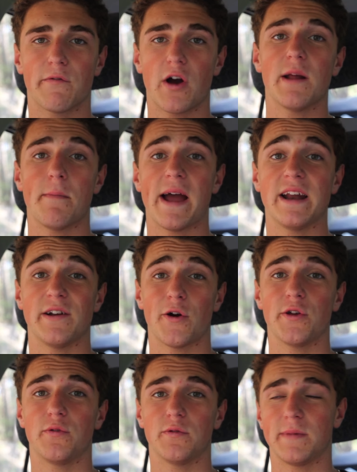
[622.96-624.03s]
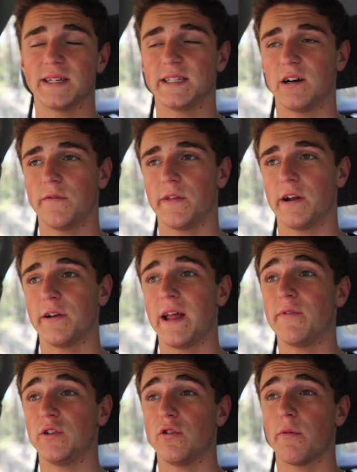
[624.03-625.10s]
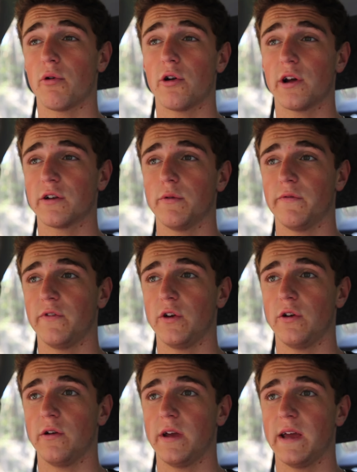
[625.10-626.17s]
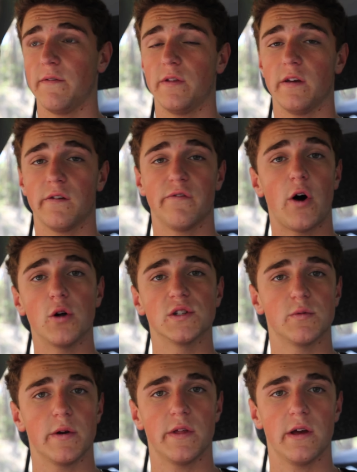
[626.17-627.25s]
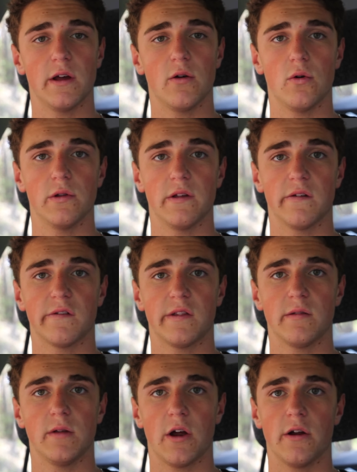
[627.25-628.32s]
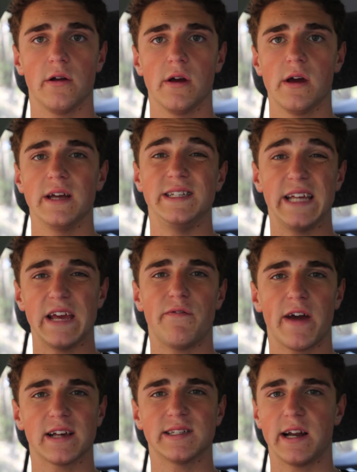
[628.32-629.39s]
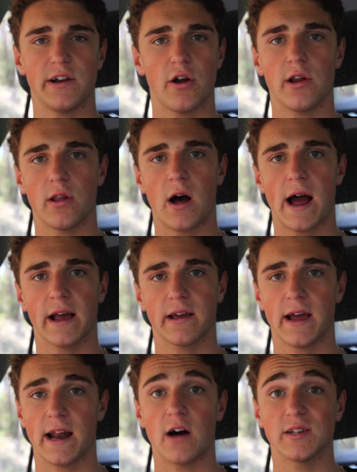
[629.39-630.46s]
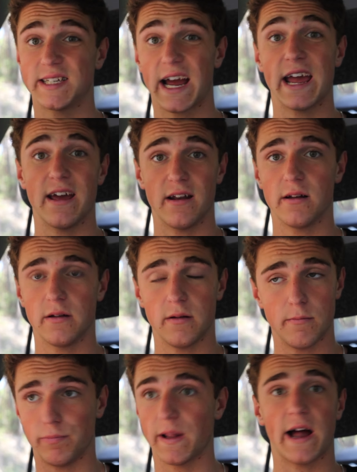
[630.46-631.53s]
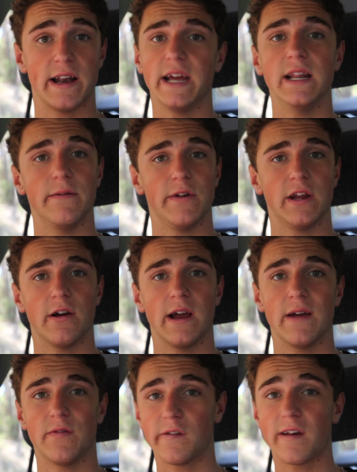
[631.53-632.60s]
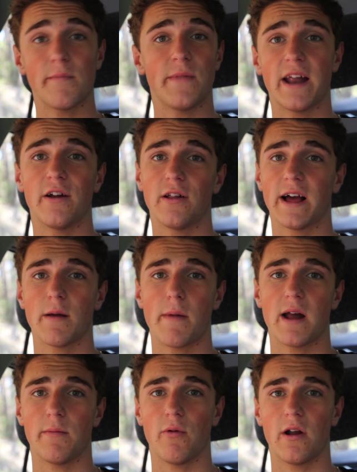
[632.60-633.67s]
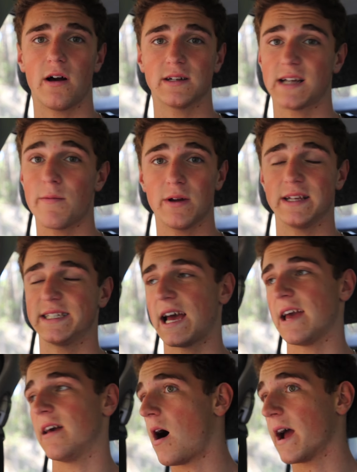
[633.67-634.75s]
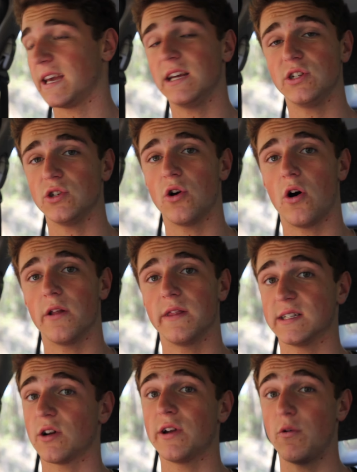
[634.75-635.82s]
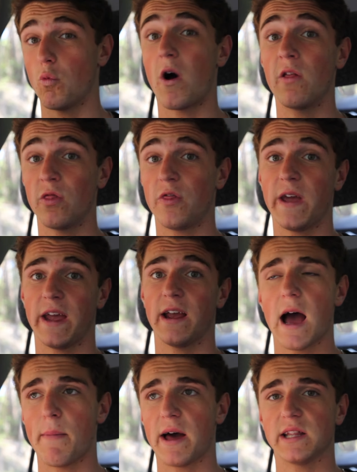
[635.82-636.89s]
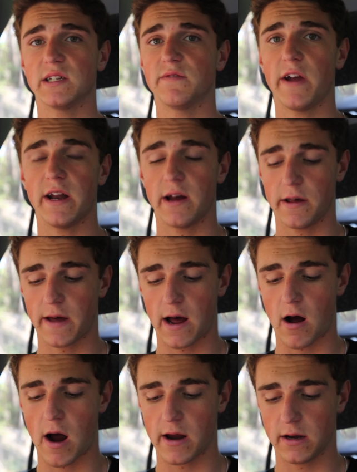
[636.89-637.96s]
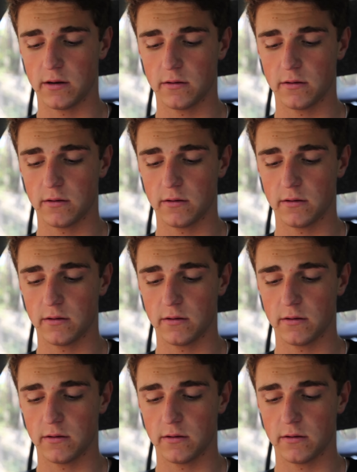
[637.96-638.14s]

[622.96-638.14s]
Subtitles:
kind of made an oath with myself that I'll never do a product review if there's faults with it or there's, you know, defects that I don't like, and I'll say it blunt in the video. If there's something I don't like about a product, I'm gonna say it. I kid you not, there's only one thing about this feeder that I